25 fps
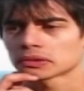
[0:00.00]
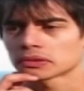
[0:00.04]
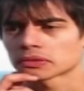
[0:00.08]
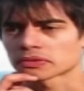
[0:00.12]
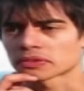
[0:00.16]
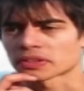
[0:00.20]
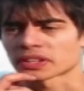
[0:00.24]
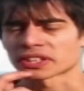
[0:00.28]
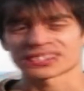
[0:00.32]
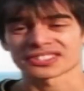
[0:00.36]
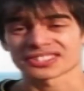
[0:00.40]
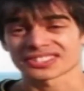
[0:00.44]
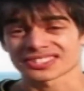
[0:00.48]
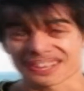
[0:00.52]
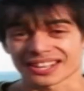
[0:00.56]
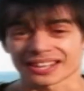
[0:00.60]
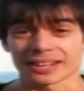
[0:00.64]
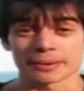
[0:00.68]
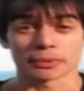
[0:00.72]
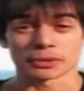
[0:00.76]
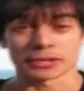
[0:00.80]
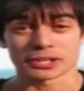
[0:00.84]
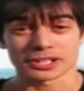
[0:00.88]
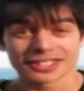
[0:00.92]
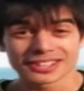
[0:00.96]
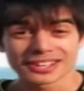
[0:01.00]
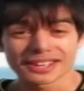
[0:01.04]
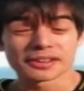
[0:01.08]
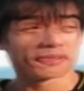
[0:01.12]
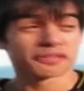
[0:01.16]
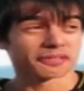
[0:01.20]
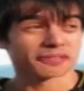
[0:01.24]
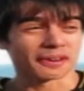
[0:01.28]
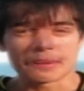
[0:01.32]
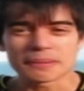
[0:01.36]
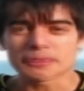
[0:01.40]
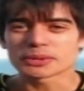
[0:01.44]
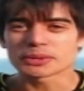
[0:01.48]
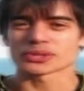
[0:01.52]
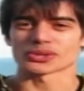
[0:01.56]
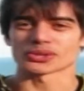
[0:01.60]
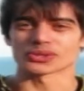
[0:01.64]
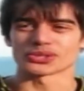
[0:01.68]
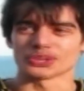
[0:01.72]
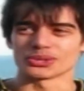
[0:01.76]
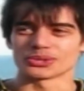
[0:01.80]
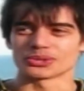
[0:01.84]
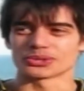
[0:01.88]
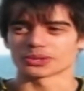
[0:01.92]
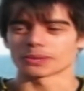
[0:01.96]
In fact, this isn't anybody famous on
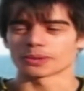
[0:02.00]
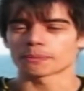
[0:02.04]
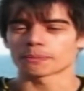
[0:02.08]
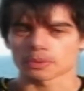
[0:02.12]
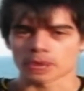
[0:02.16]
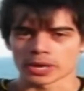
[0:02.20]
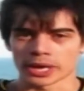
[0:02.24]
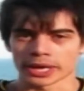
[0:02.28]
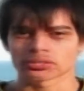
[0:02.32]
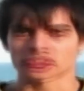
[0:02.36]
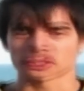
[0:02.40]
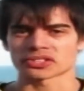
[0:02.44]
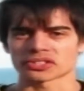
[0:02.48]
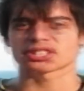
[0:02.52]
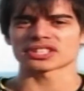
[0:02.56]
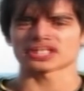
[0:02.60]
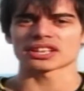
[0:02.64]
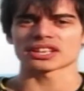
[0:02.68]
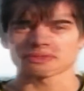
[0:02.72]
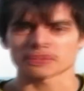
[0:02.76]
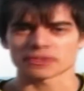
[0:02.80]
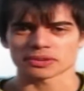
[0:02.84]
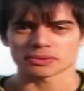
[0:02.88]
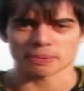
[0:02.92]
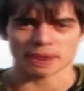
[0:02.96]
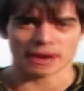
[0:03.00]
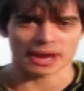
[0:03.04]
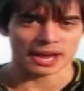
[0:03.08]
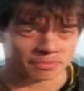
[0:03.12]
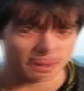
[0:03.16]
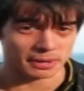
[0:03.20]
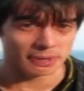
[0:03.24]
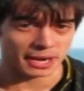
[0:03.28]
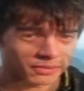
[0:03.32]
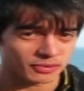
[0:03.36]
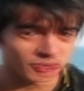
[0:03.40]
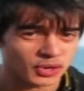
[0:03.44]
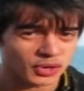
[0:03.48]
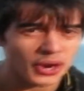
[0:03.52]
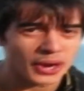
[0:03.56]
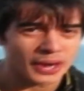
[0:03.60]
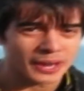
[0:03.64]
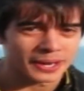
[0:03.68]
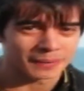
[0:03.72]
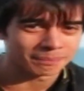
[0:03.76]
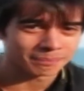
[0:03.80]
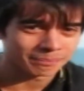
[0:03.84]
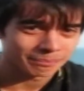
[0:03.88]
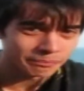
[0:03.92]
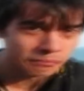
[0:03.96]
YouTube. yet. this isn't even Badman
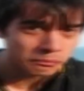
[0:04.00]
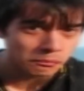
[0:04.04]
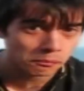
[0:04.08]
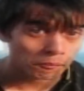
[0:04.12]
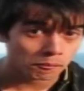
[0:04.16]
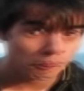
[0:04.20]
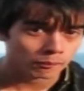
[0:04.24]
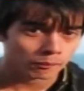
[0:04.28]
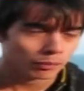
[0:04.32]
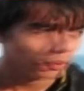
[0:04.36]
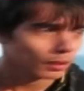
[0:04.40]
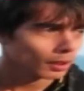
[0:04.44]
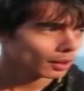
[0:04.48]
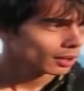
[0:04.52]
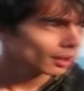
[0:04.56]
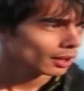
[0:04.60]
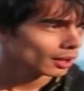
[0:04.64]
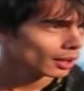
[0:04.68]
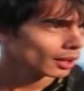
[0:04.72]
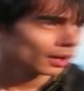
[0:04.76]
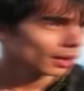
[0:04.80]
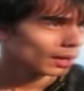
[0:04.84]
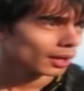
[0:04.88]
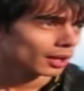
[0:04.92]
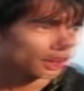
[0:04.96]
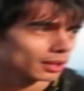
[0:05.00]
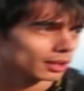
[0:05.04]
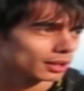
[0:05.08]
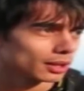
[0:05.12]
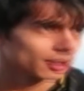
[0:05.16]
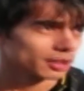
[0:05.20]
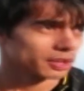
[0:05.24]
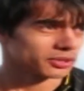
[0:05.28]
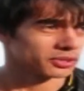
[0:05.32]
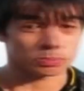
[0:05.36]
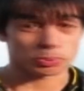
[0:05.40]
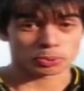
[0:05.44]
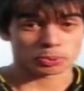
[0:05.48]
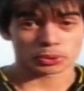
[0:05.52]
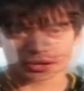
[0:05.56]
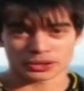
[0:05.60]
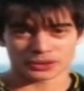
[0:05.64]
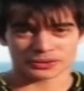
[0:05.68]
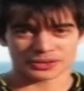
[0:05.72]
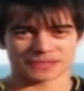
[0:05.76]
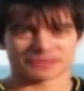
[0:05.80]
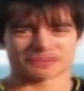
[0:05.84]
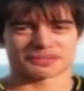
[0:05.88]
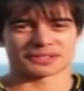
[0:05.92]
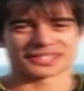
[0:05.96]
Ryan. This is Pudding
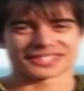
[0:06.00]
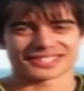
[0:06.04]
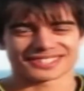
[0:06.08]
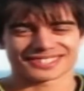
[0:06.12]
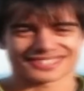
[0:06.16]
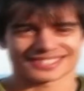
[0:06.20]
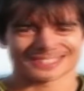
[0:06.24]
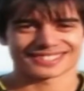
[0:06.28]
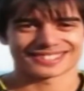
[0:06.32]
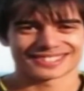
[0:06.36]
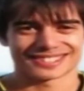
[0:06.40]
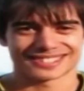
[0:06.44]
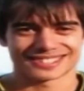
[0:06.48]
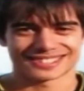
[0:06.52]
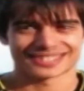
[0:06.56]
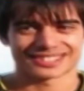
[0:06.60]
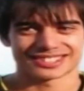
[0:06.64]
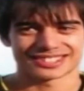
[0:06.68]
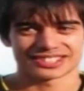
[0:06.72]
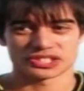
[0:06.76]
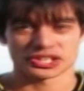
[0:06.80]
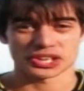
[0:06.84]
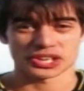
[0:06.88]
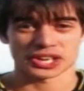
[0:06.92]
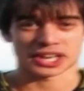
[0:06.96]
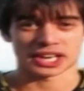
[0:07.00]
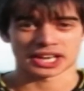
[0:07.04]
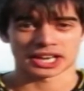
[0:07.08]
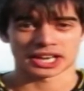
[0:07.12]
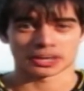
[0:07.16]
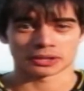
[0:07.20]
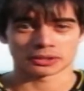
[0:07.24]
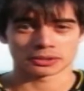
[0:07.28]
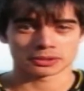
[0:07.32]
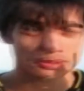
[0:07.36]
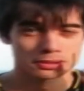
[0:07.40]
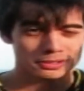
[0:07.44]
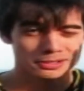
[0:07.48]
Red Plugs. Check it out.